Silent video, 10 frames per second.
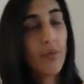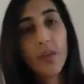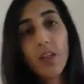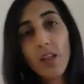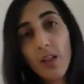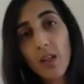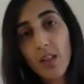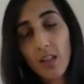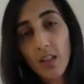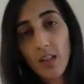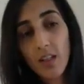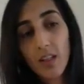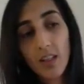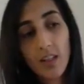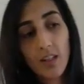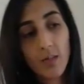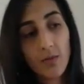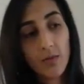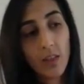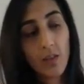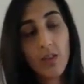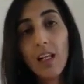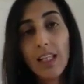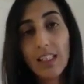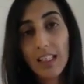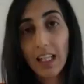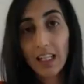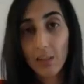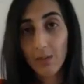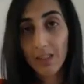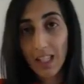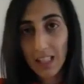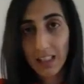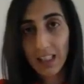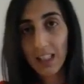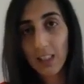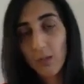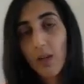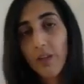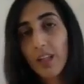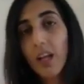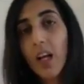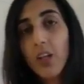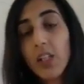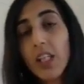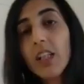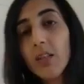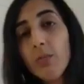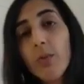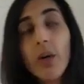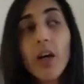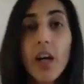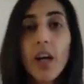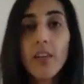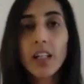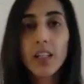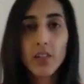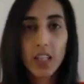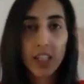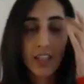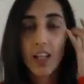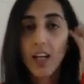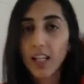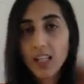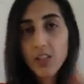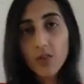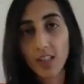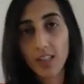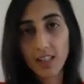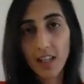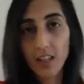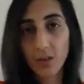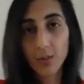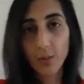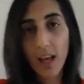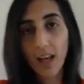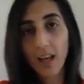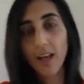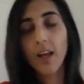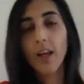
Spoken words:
for the you know, the lady that he was dating as well, that she can put her energy and her interest elsewhere,